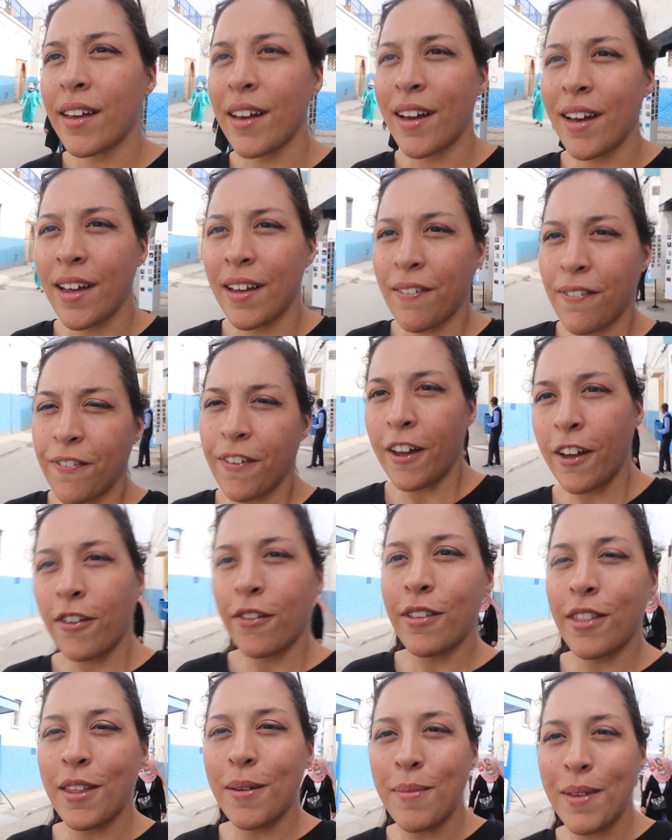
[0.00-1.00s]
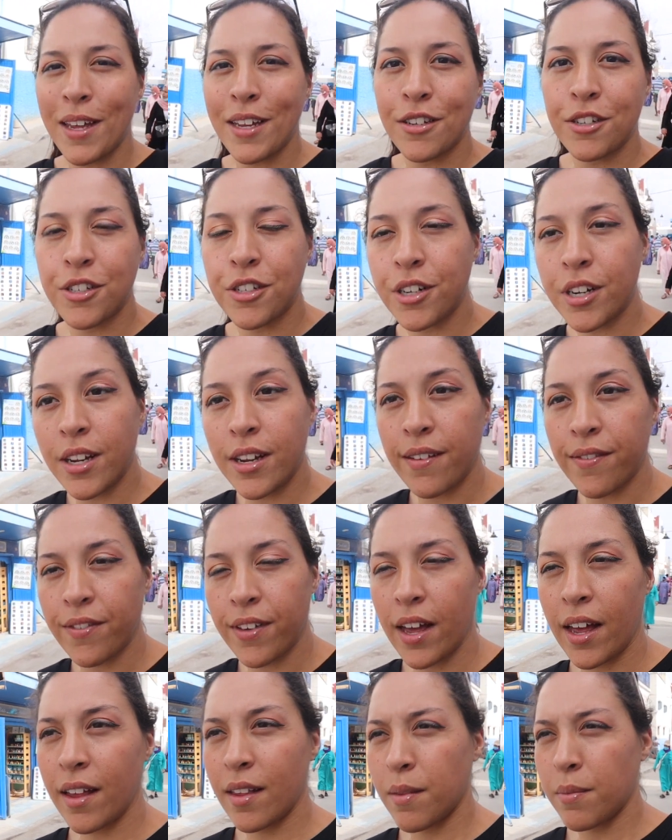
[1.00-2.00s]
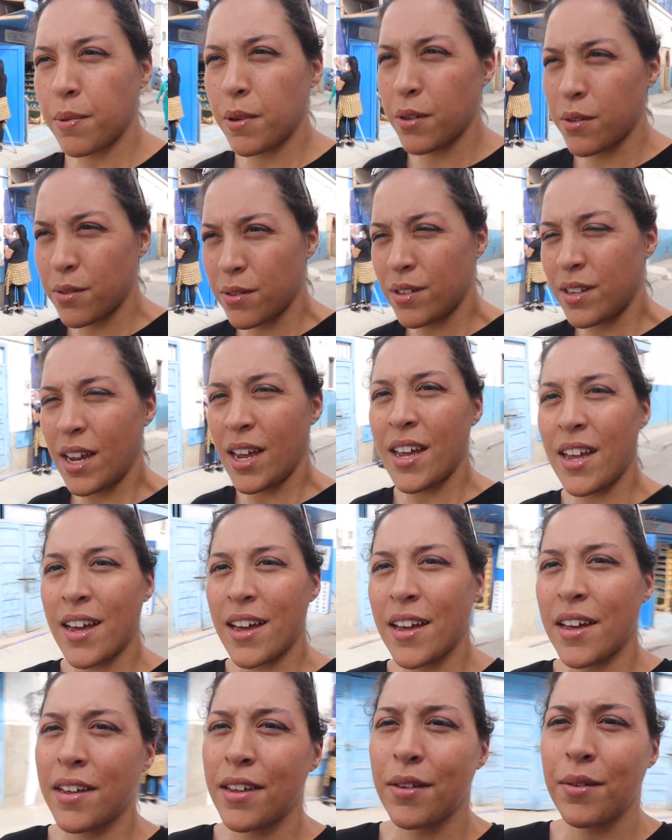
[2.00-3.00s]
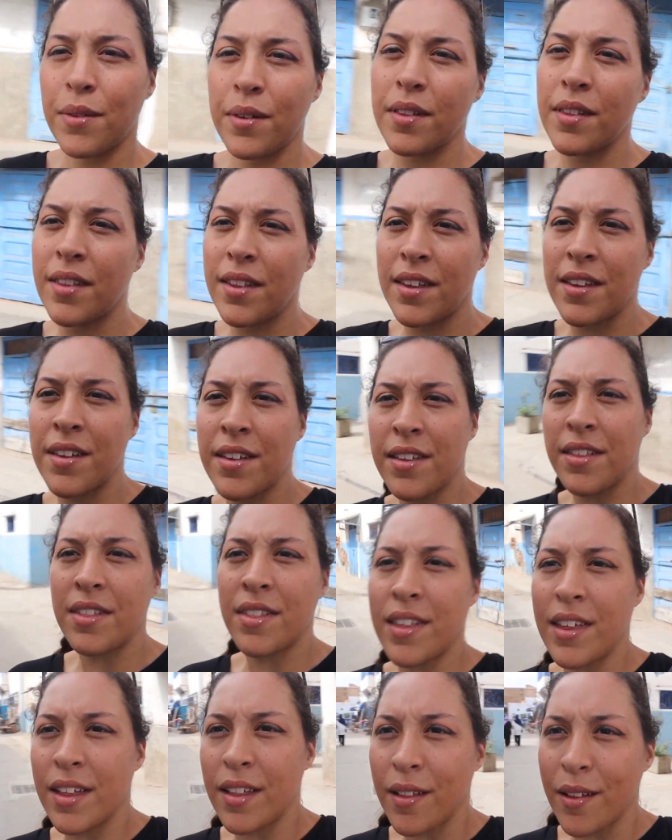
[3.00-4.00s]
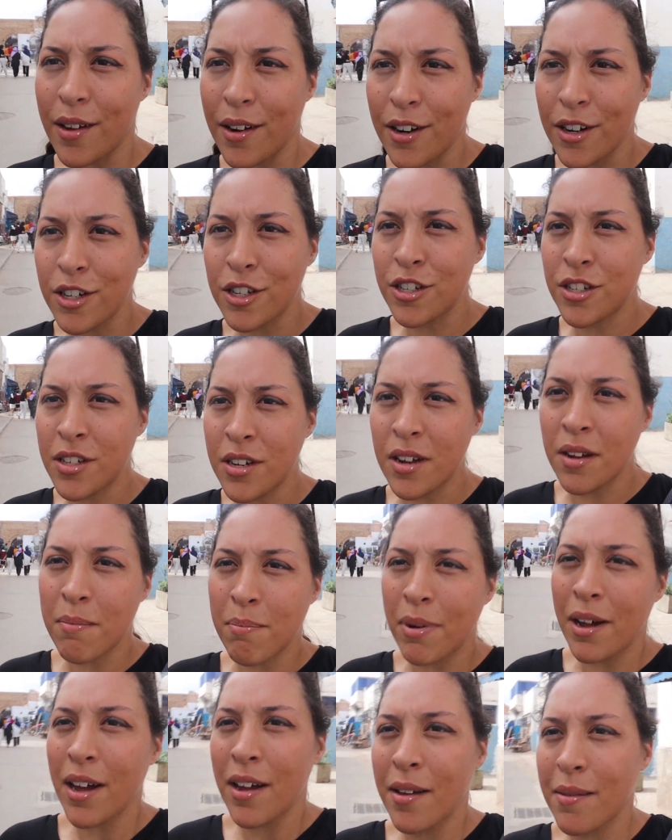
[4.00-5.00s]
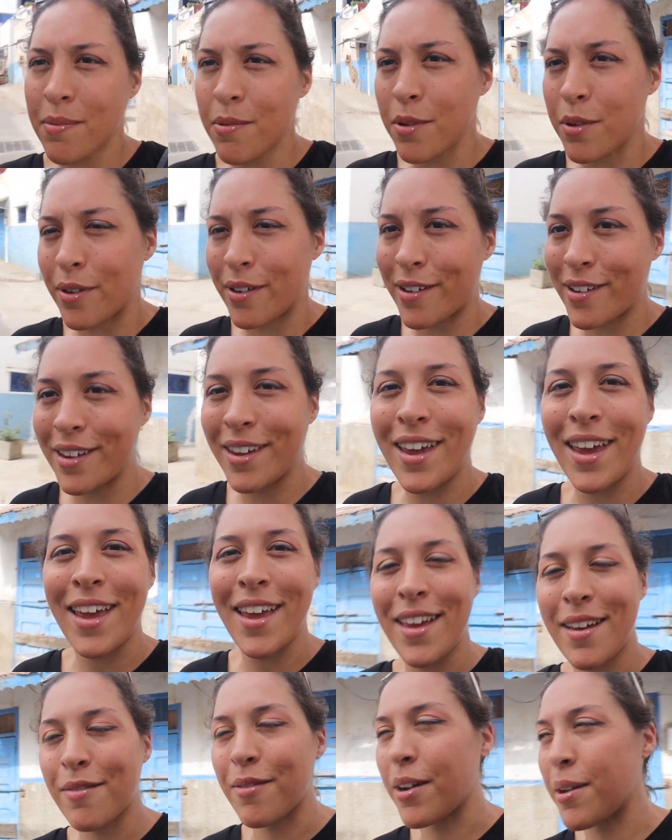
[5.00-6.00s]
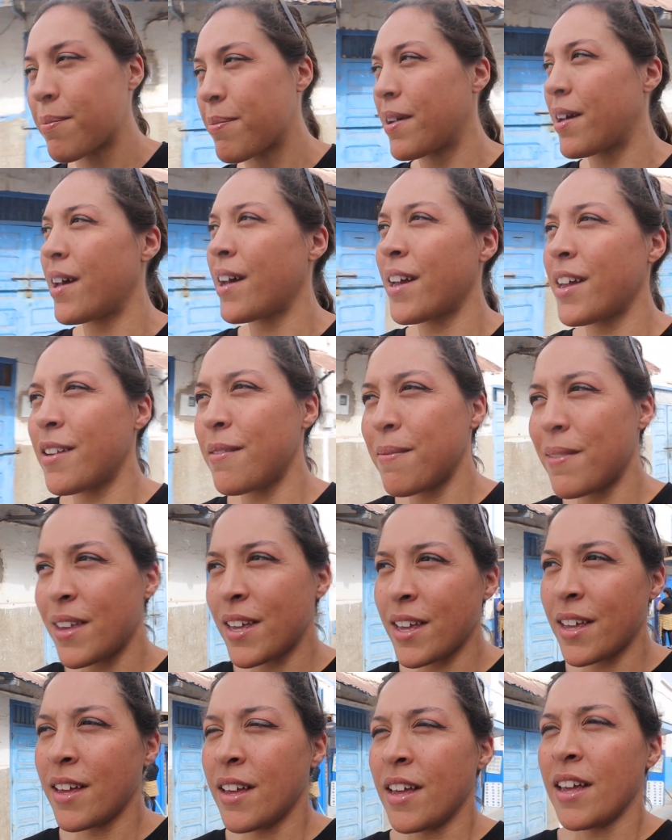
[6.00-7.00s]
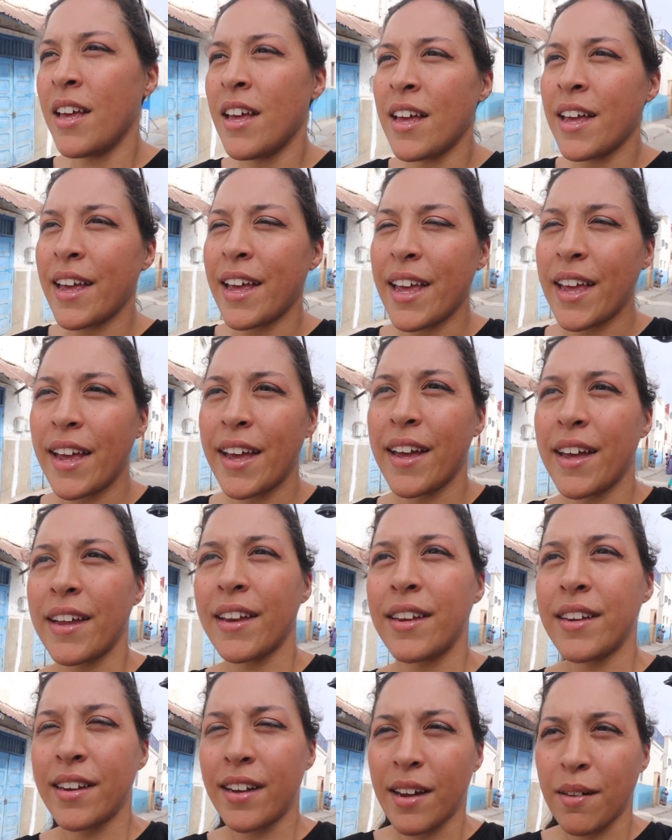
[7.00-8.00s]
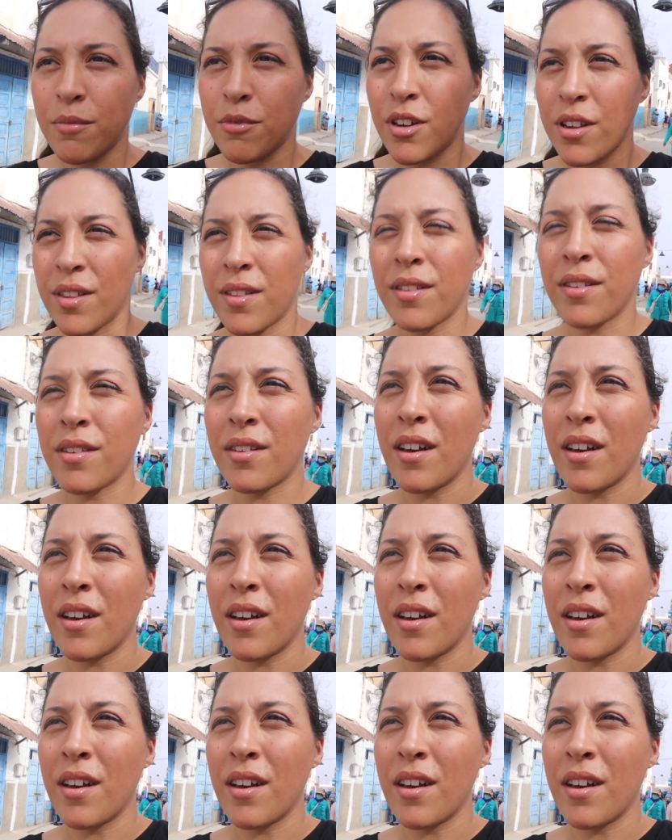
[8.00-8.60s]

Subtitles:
I have found the main street of Kasbah Oudayas. You can see the large bab or gate right behind me, and I'm just